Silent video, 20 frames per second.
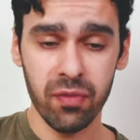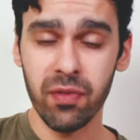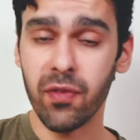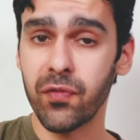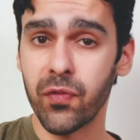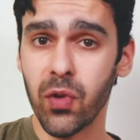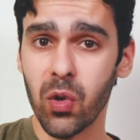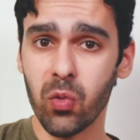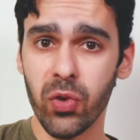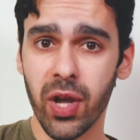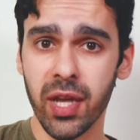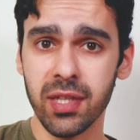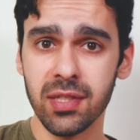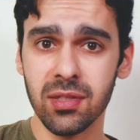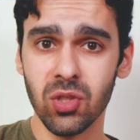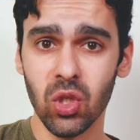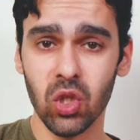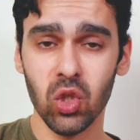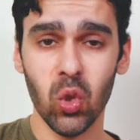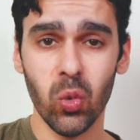have a
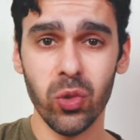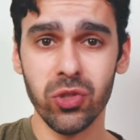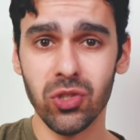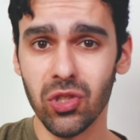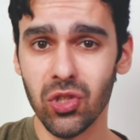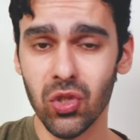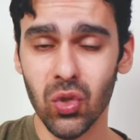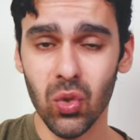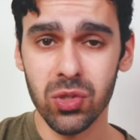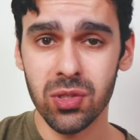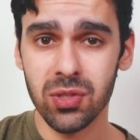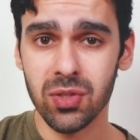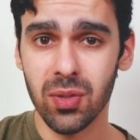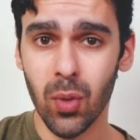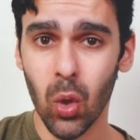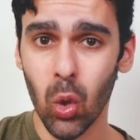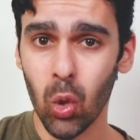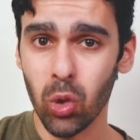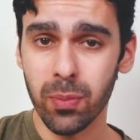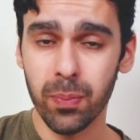footrest, you can always just use
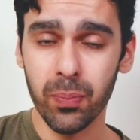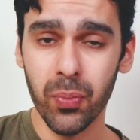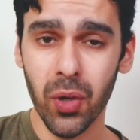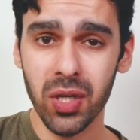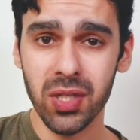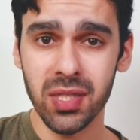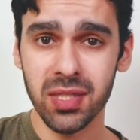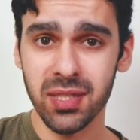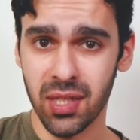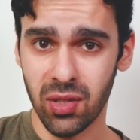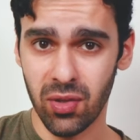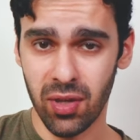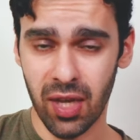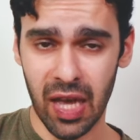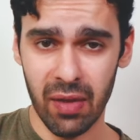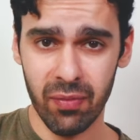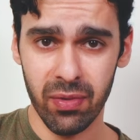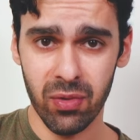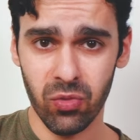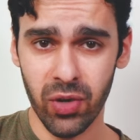some old books that you
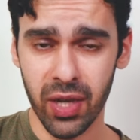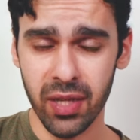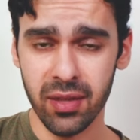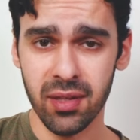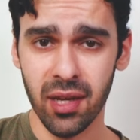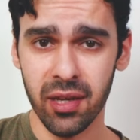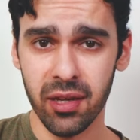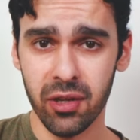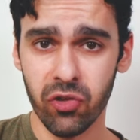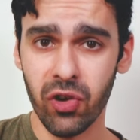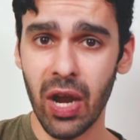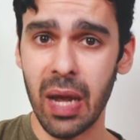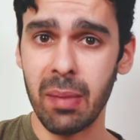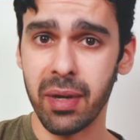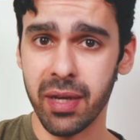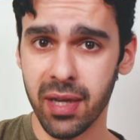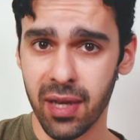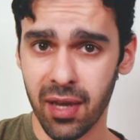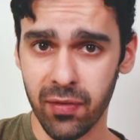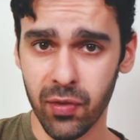haven't read that your
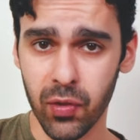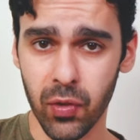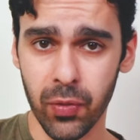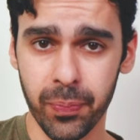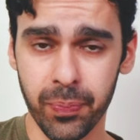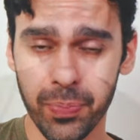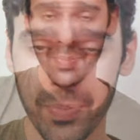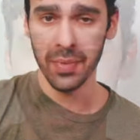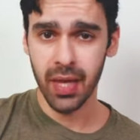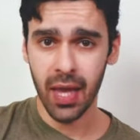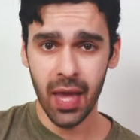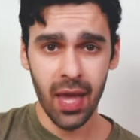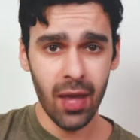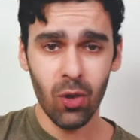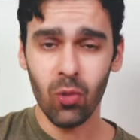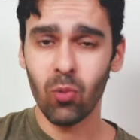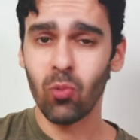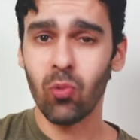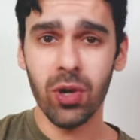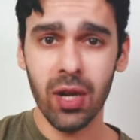grandma gave you.
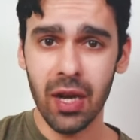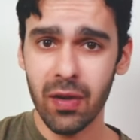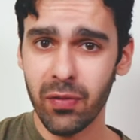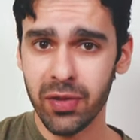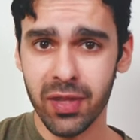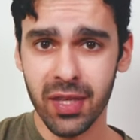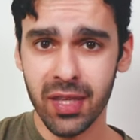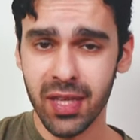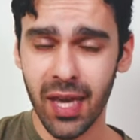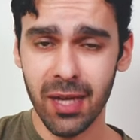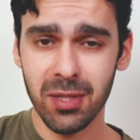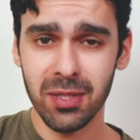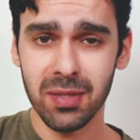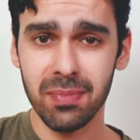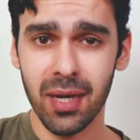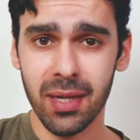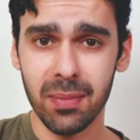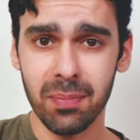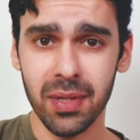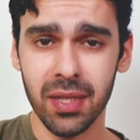Whatever the
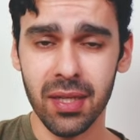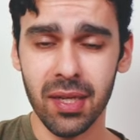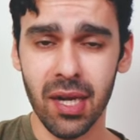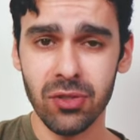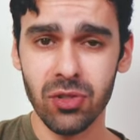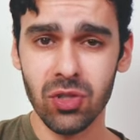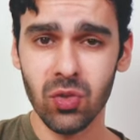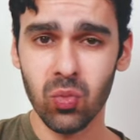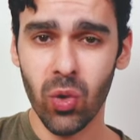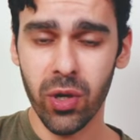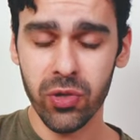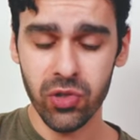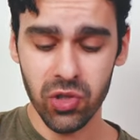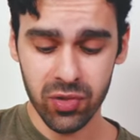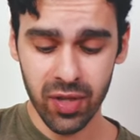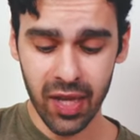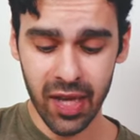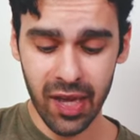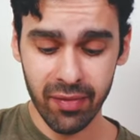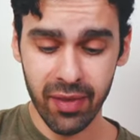case might be, I just want
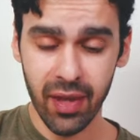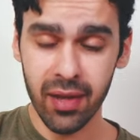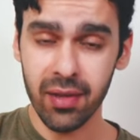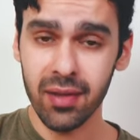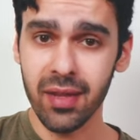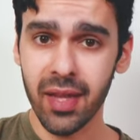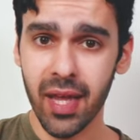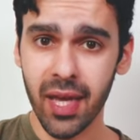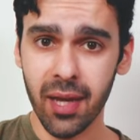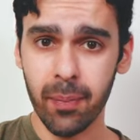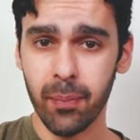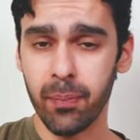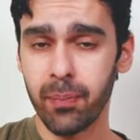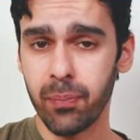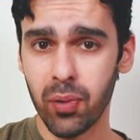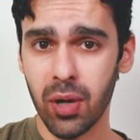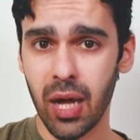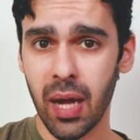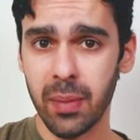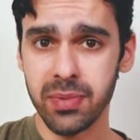you to have that leg
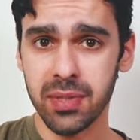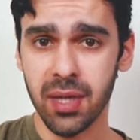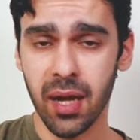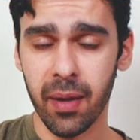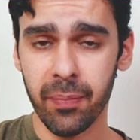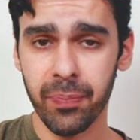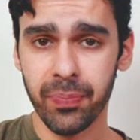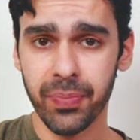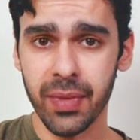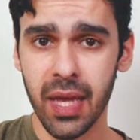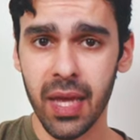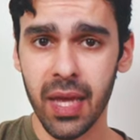propped up.